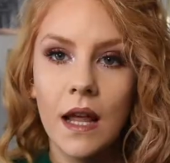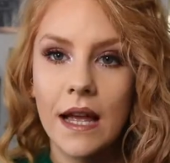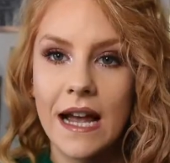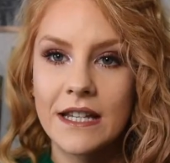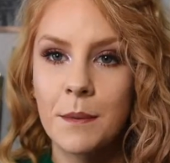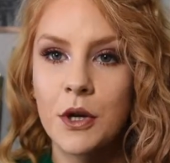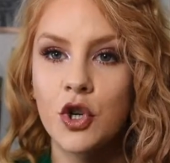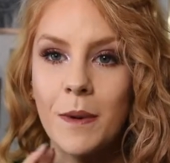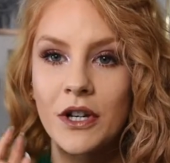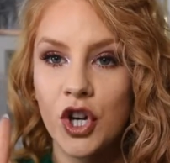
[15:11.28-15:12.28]
Okay, so I'm going to
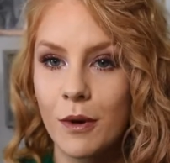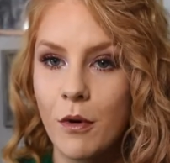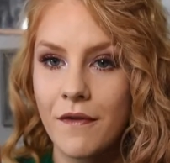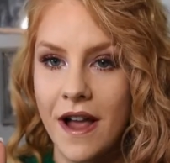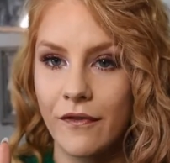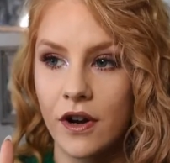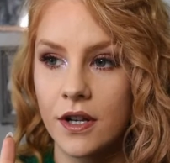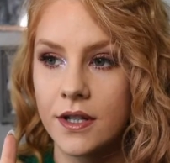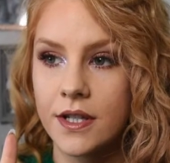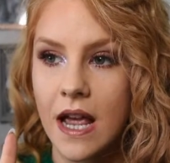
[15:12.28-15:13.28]
talk about two more
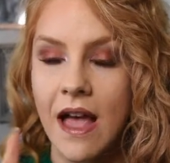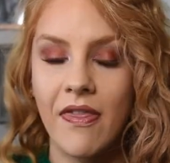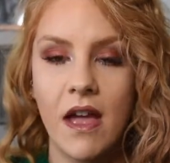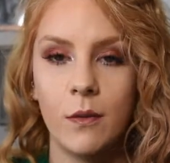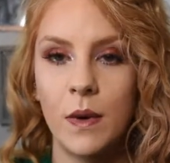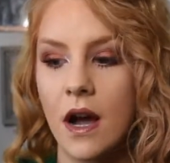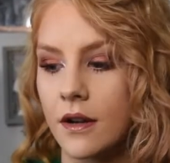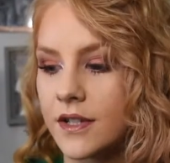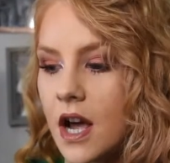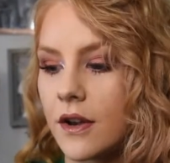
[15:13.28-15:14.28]
favourites and then we
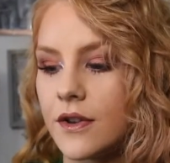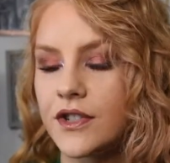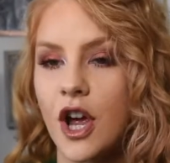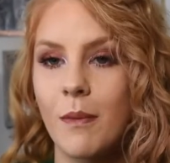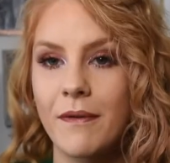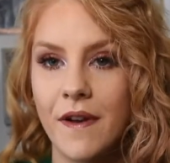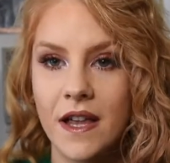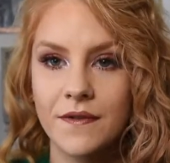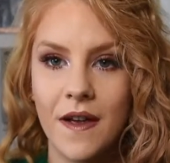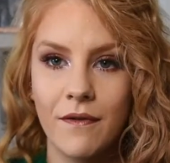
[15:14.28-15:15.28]
are done. So my
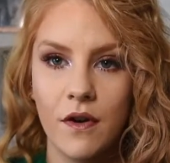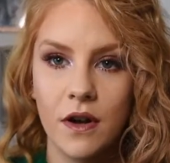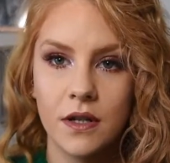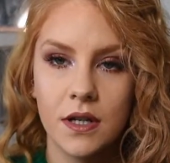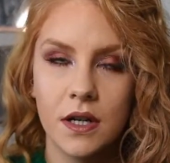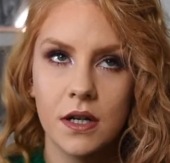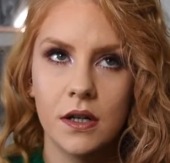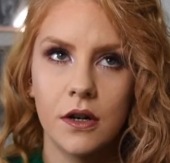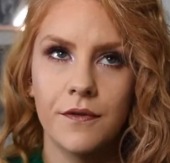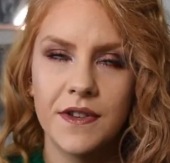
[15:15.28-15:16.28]
first favourite
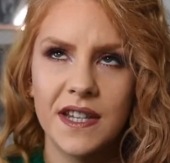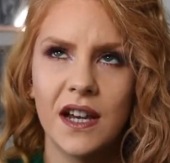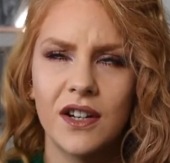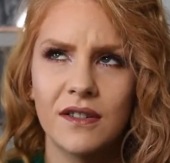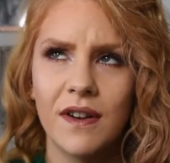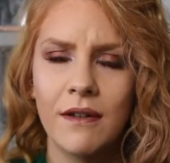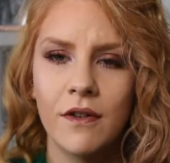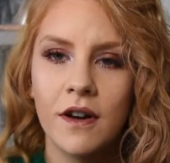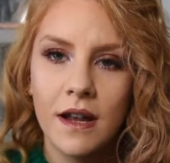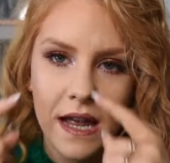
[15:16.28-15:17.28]
of the second
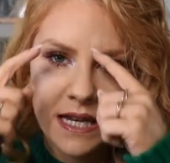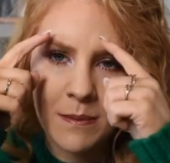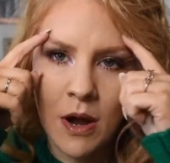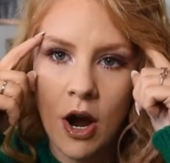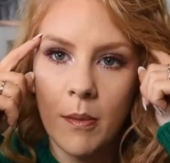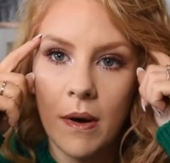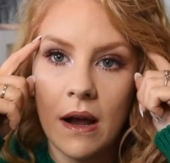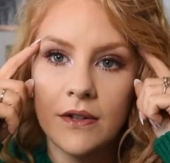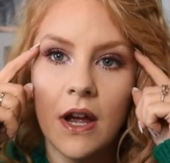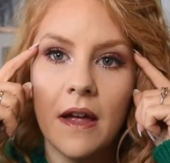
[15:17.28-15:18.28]
favourite is my
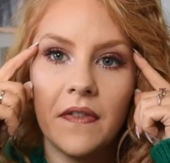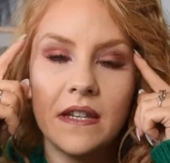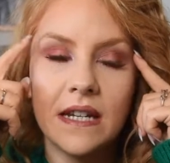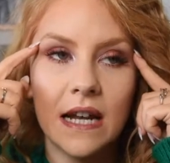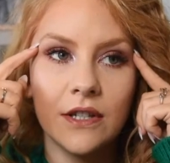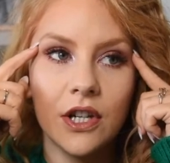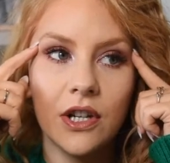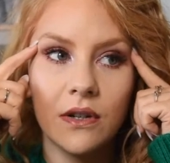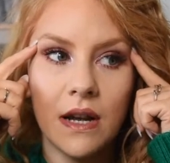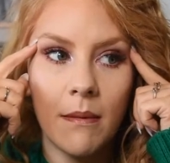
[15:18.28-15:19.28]
eyebrows. I had these
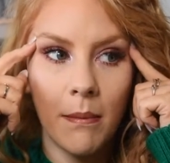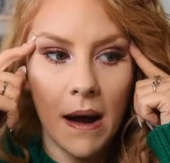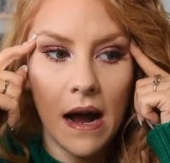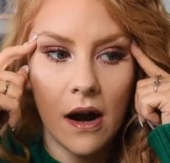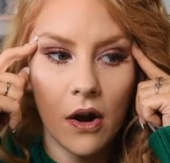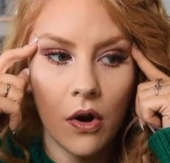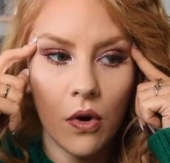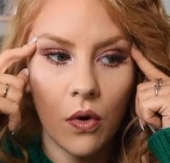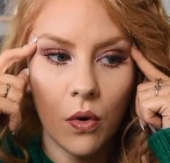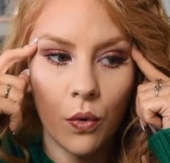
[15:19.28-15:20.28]
tattooed
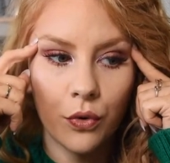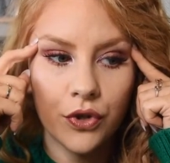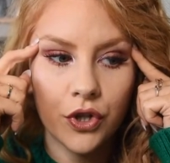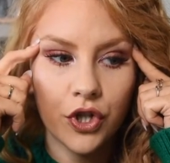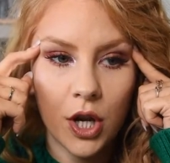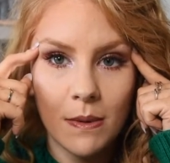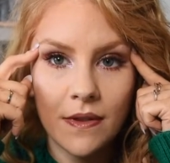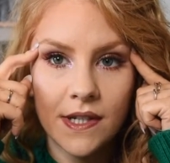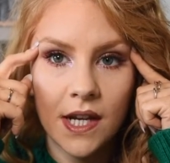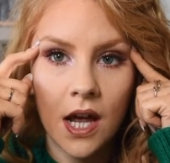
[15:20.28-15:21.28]
about 2
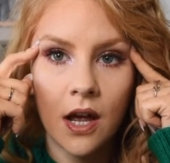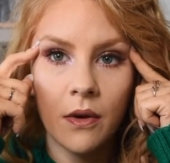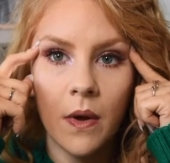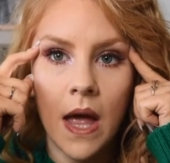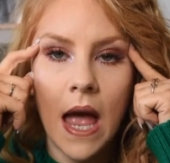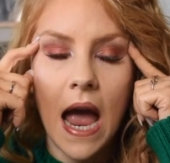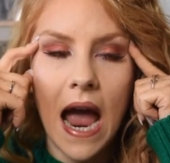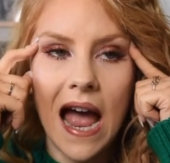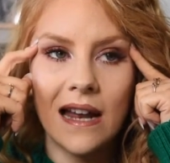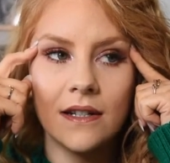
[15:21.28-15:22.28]
months ago
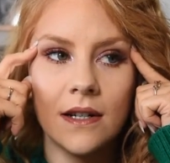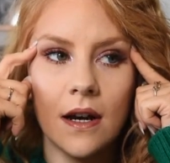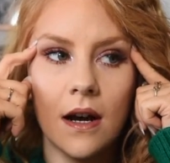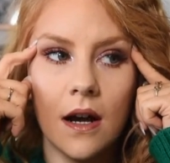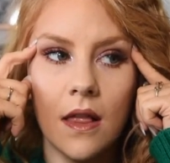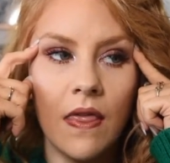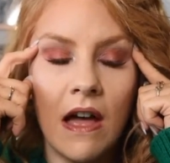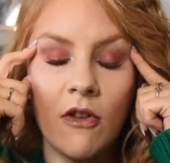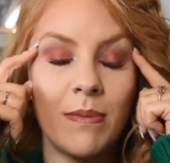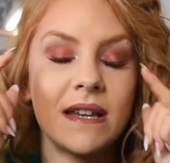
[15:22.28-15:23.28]
and
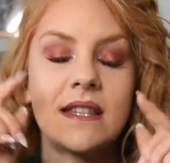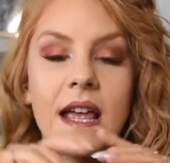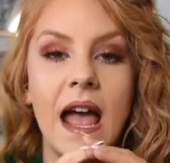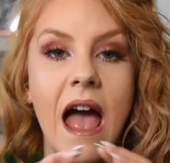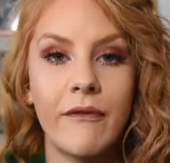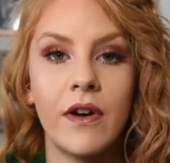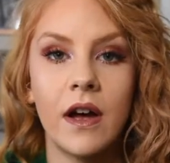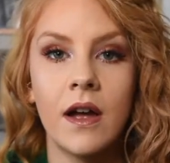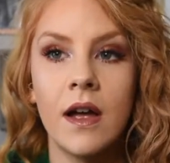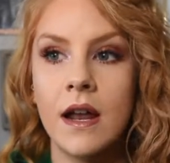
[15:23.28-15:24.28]
they're the best thing
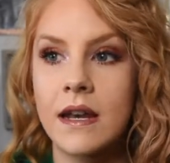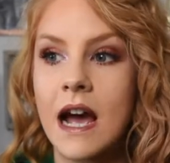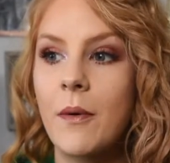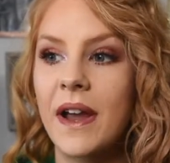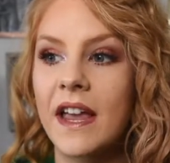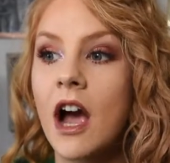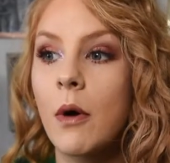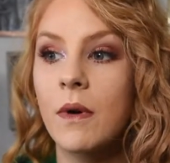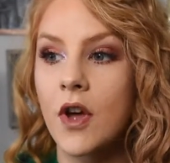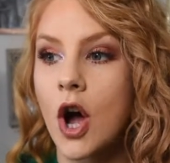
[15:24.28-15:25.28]
ever. Now waking
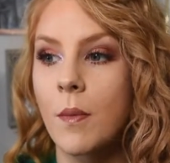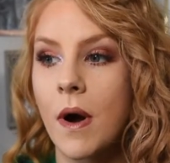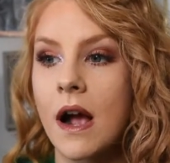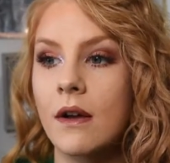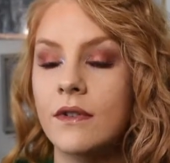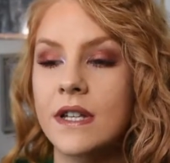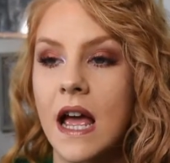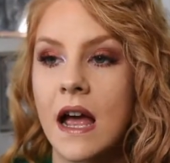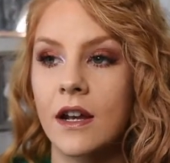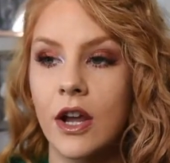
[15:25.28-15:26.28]
up with eyebrows
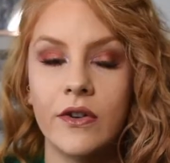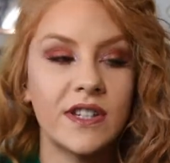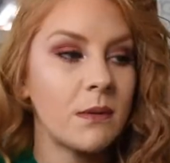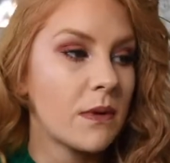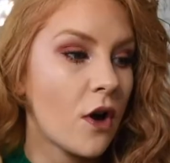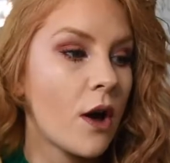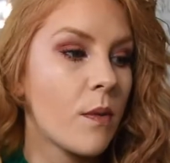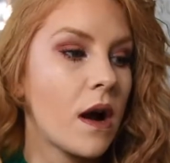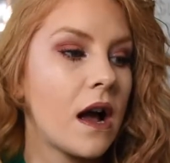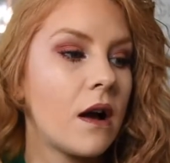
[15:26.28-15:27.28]
and going to sleep with
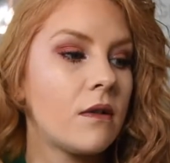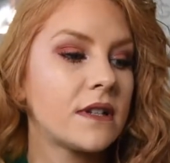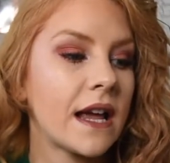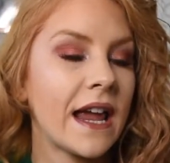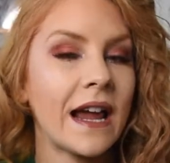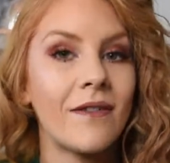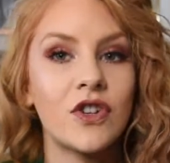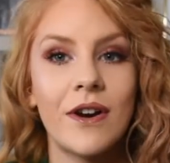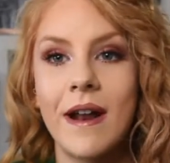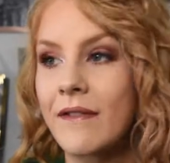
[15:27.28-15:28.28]
eyebrows and getting out of
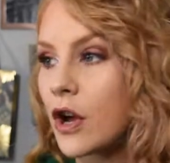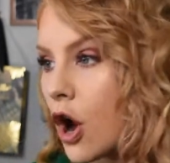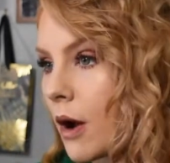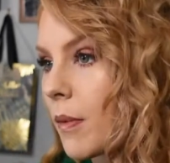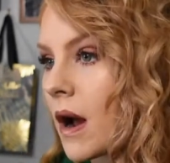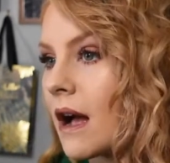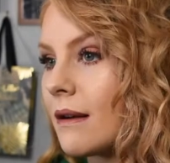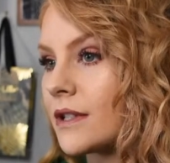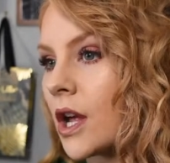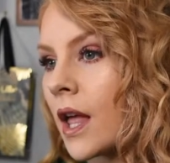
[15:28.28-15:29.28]
the shower and having
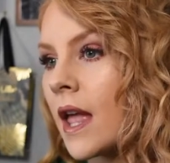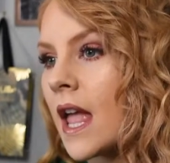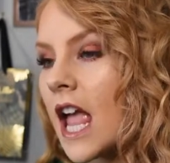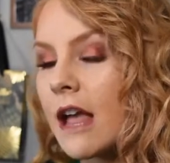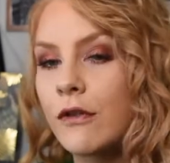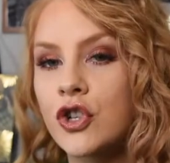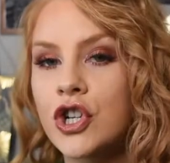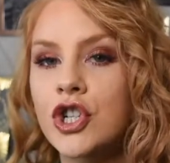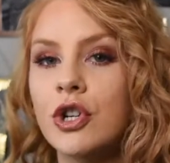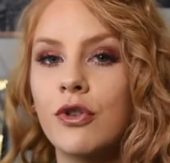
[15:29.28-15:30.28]
eyebrows, like, if you're
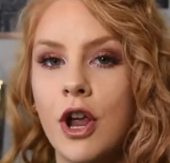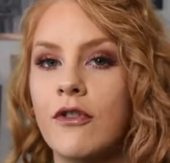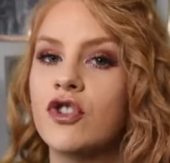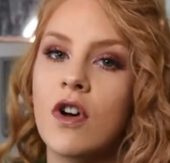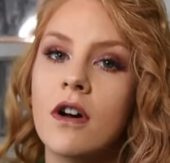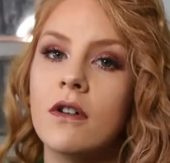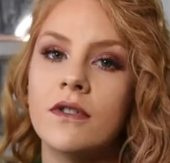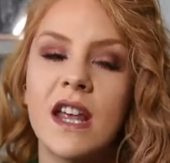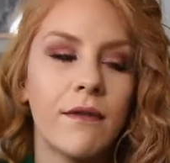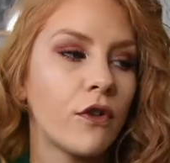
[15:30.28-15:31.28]
ginger you'll know the
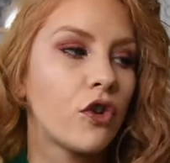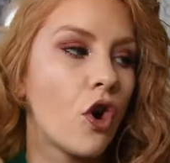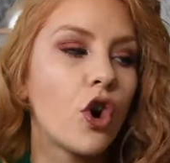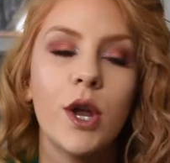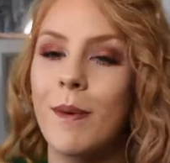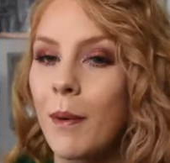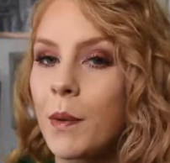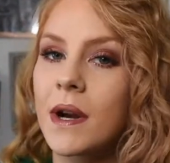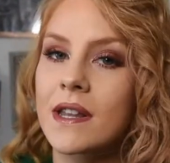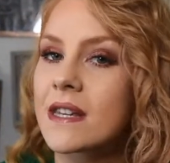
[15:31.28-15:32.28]
struggles, if you're not you probably
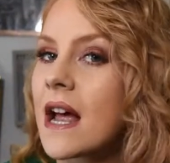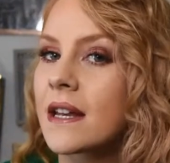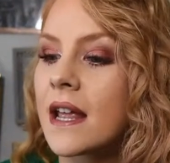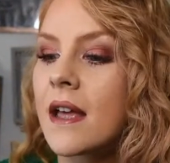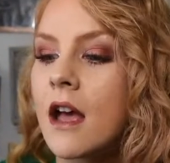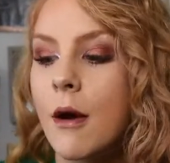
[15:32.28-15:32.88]
won't understand it,